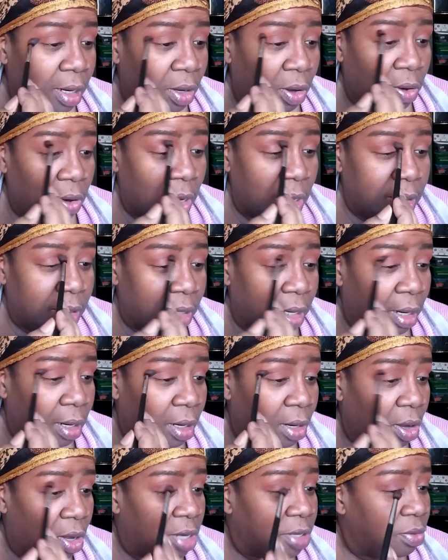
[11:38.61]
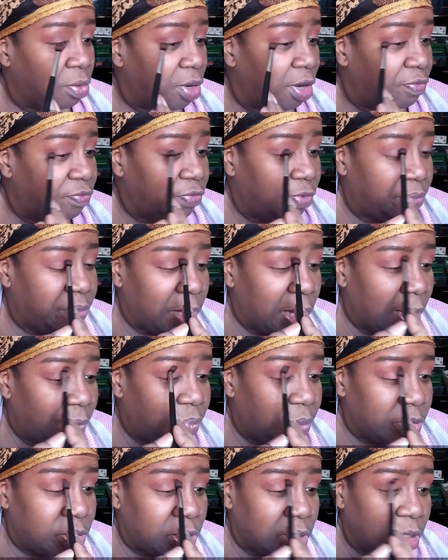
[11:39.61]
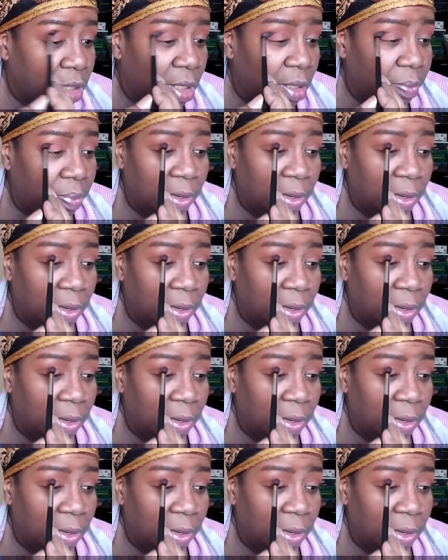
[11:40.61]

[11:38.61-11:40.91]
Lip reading: gone away from that particular